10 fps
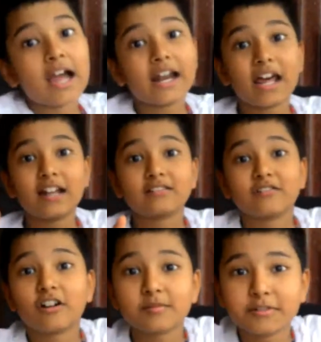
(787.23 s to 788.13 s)
And I'll
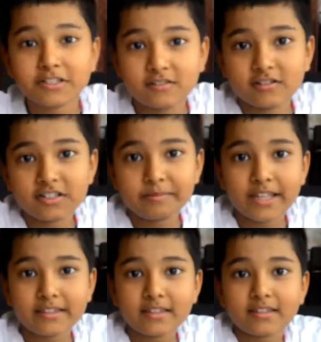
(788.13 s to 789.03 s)
talk about those
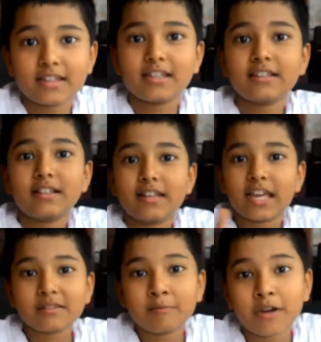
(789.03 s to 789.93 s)
places in the
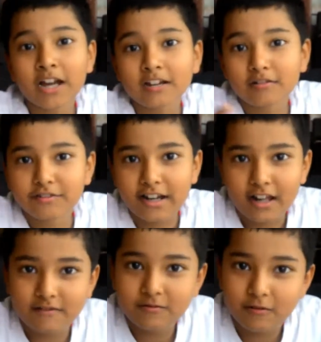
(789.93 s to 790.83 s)
next part of
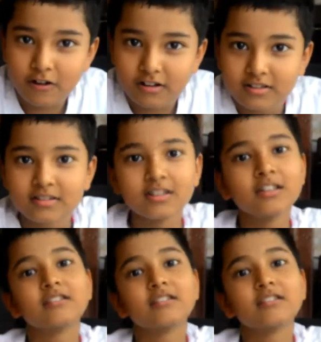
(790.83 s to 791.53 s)
Travel Vlogs.